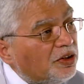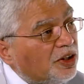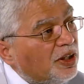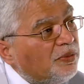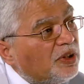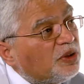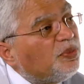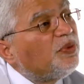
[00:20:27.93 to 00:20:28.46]

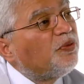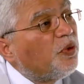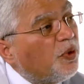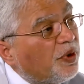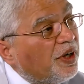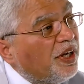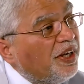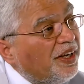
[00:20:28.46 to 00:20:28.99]
3 months
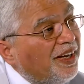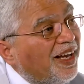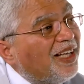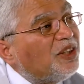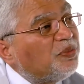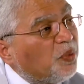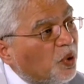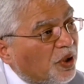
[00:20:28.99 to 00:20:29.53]
before
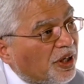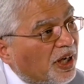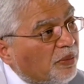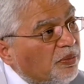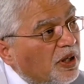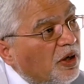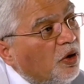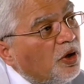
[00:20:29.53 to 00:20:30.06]
had spoken
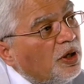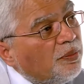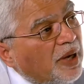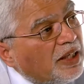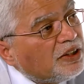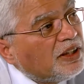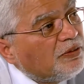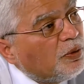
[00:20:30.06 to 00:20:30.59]
up, or
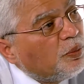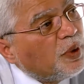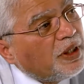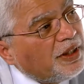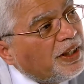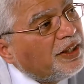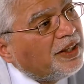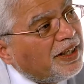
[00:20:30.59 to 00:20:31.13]
imagine if a
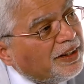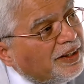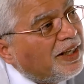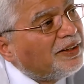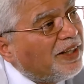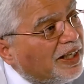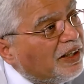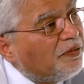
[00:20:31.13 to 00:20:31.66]
world leader had
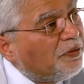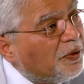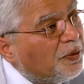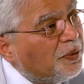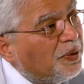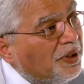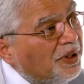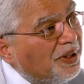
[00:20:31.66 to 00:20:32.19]
done that a
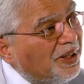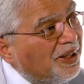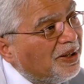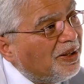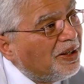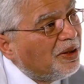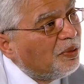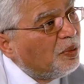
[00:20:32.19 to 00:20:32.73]
few
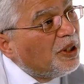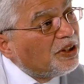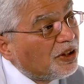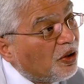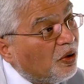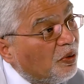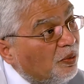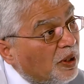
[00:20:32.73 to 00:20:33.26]
weeks
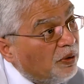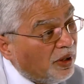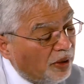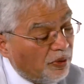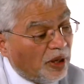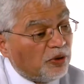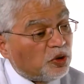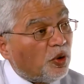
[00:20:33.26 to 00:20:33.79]
ago when
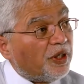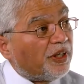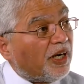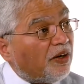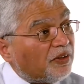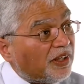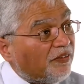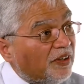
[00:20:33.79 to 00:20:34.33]
I was going
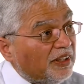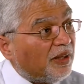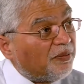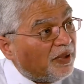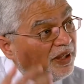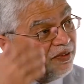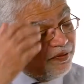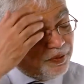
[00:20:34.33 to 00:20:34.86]
around giving
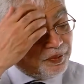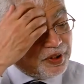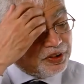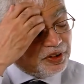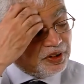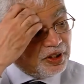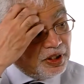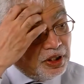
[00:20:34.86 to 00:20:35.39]
them the
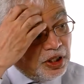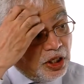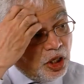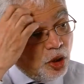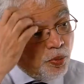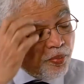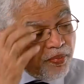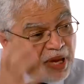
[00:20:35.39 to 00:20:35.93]
information.
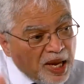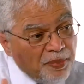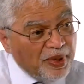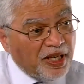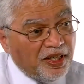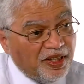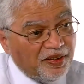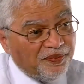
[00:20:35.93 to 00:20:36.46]

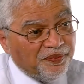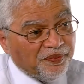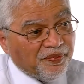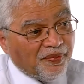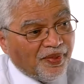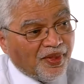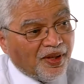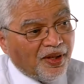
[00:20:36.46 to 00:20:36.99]
Maybe,
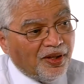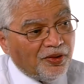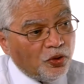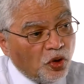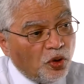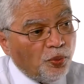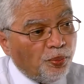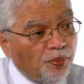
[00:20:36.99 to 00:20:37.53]

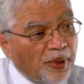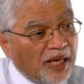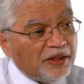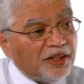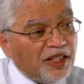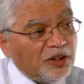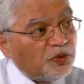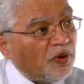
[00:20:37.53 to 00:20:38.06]
though
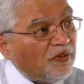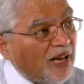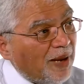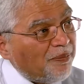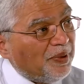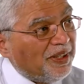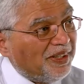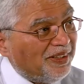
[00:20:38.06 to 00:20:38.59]
bad things would have
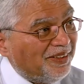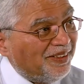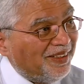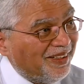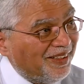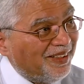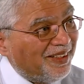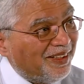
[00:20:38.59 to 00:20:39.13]
happened
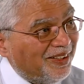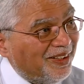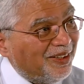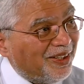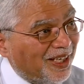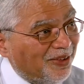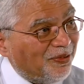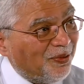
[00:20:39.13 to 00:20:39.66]

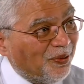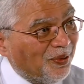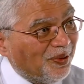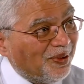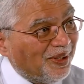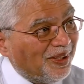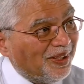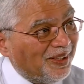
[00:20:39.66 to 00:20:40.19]
in
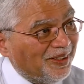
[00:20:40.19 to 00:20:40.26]
Darfur,